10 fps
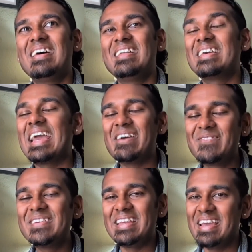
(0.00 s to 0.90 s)
like
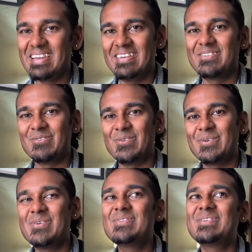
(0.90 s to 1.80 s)
every day is a roller
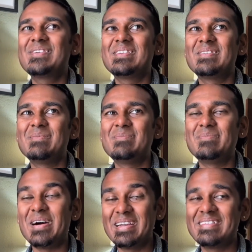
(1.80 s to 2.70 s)
coaster,
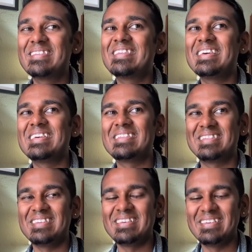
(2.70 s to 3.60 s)
minus like
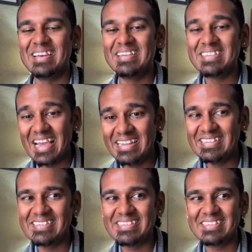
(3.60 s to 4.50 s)
the
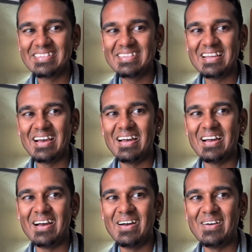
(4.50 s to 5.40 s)
intense
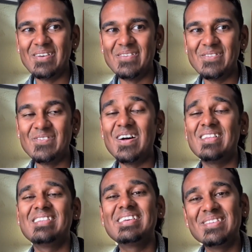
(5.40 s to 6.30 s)

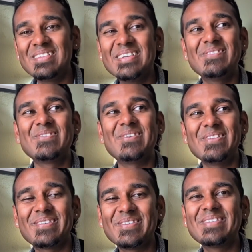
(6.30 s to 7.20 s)
volatility of the
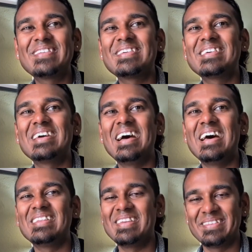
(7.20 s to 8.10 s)
roller coaster
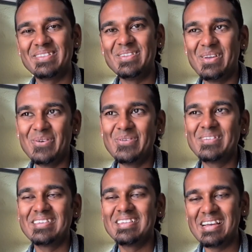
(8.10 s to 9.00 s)
at like the
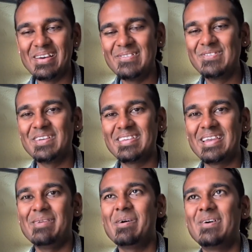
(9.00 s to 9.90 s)
lows that I've just
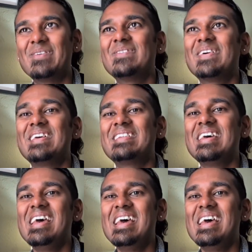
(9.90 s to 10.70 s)
came out of, and